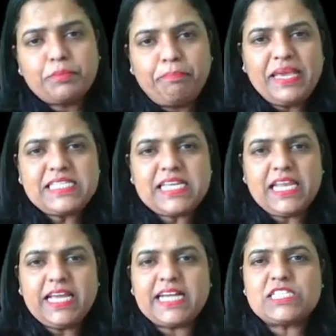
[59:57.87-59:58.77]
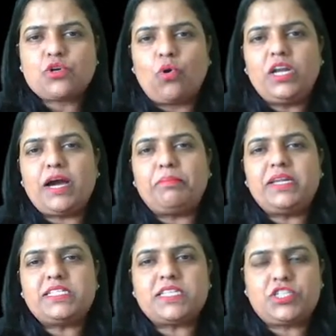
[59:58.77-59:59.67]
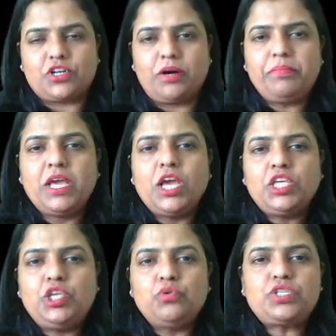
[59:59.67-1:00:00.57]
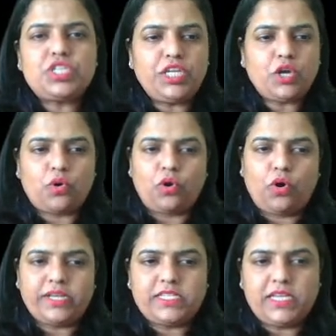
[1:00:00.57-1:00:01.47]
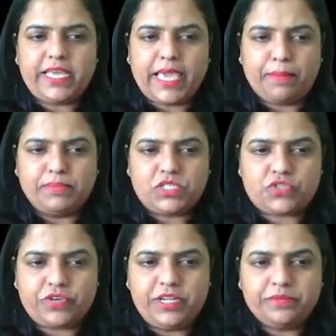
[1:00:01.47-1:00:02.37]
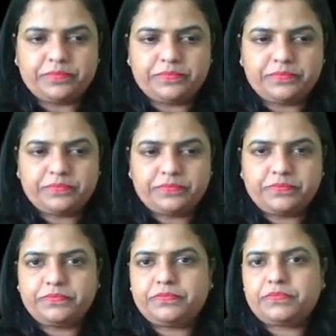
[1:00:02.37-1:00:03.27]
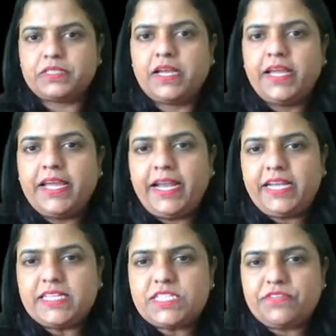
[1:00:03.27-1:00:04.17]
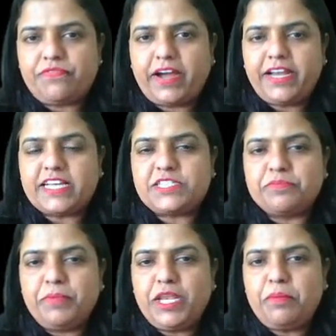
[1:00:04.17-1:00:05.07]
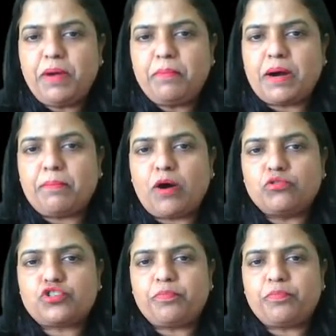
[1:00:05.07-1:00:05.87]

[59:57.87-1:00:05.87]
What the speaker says: Basically, guys, gold number is a term used in colloidal chemistry. It is defined as minimum amount